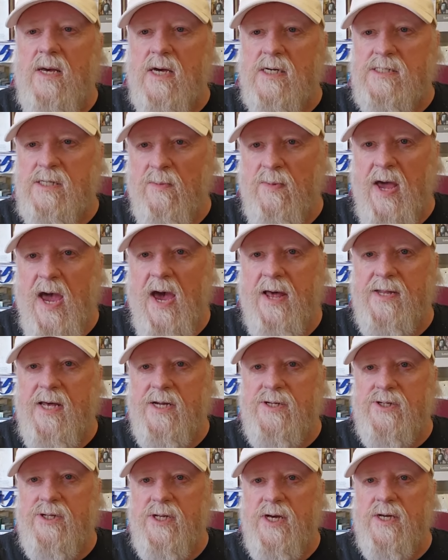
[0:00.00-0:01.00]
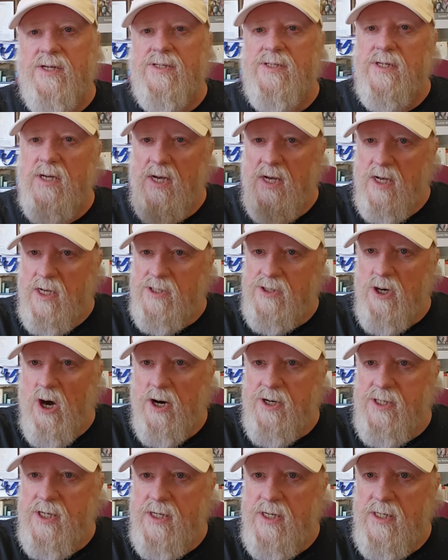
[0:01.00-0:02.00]
because I'm going to add that to this.
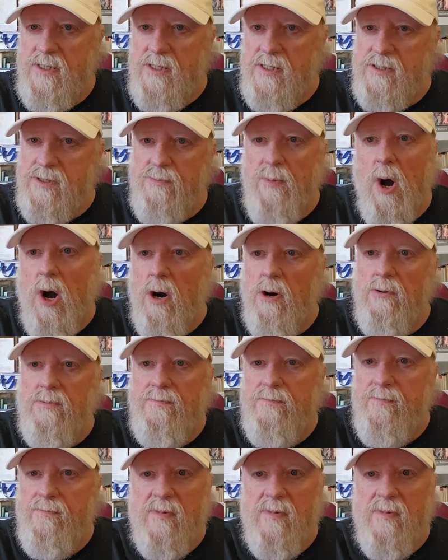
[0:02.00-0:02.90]
Talk to you tomorrow.